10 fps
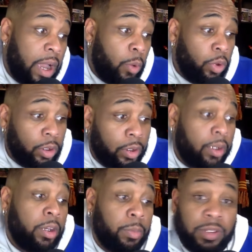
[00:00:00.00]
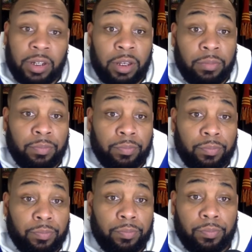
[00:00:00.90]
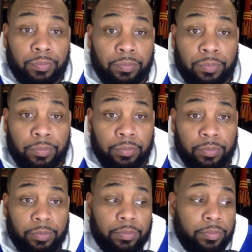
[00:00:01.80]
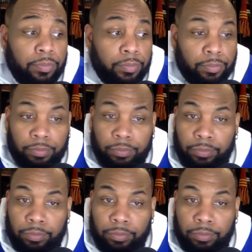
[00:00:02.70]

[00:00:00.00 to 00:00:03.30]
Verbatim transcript: I would look at him and say, "Man, sit your dumb ass down."